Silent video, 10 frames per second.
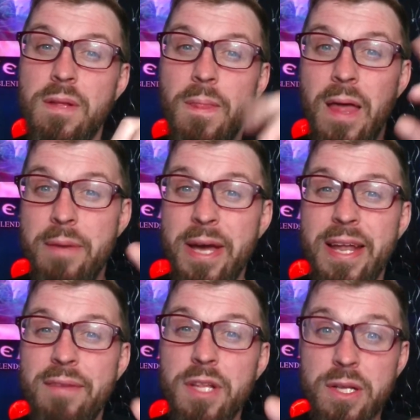I might
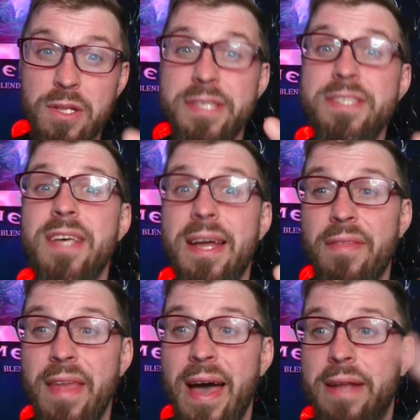have a little insight
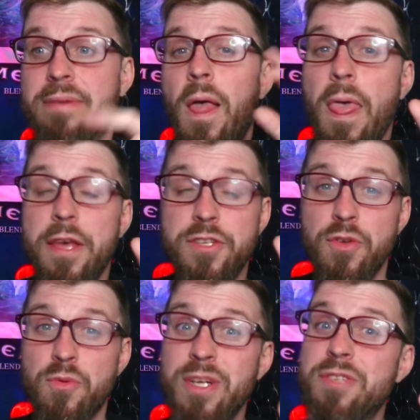on that. So
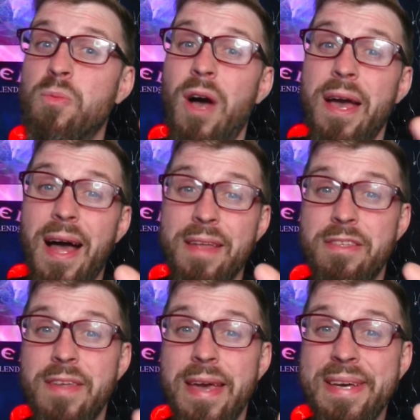the reason why I
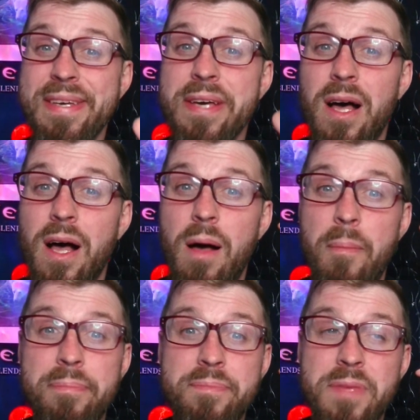think
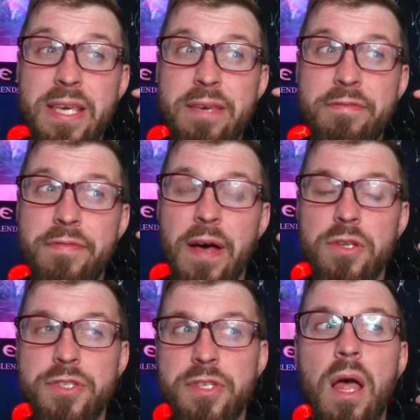um, he
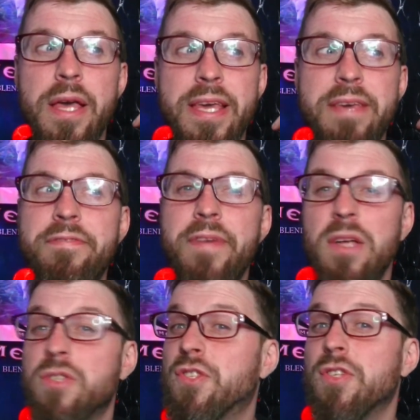felt he
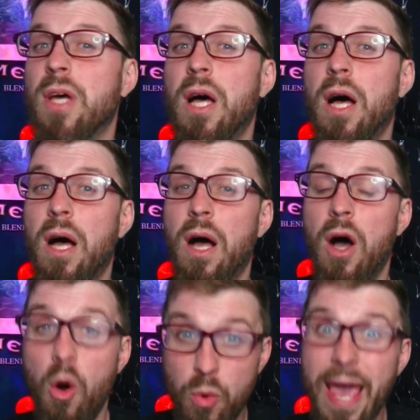felt uh,
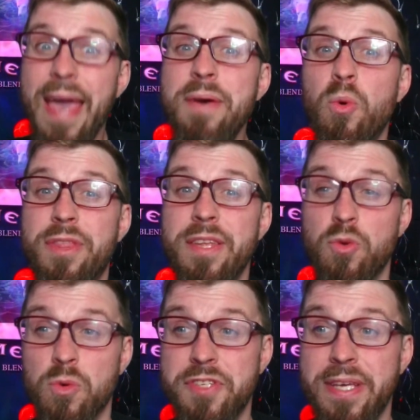okay with
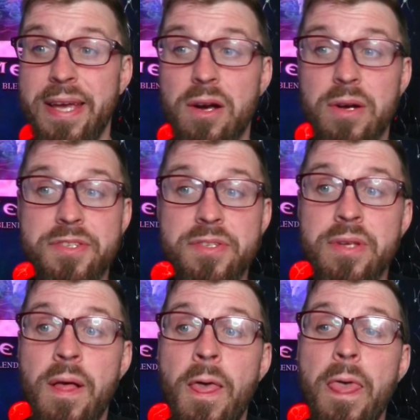endorsing Harris
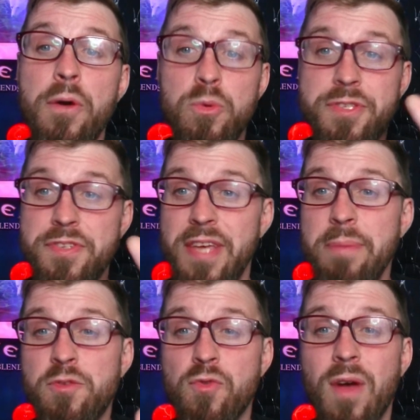was the
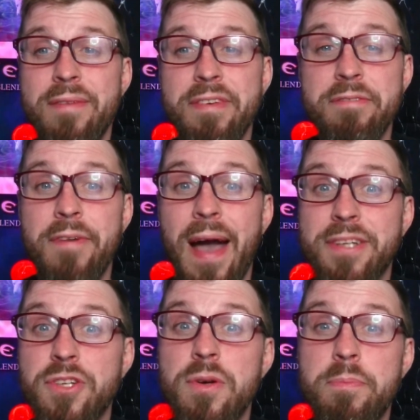same driving
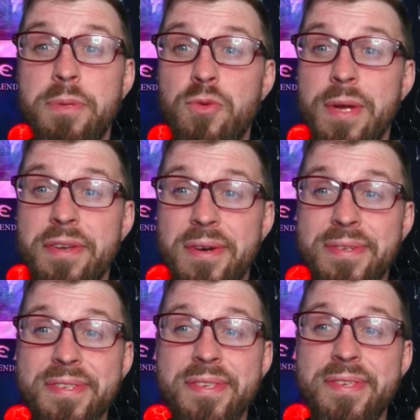factor between
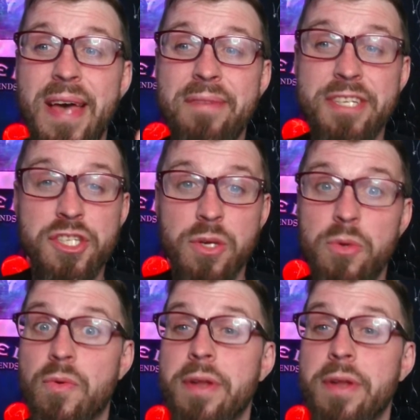narcissists having children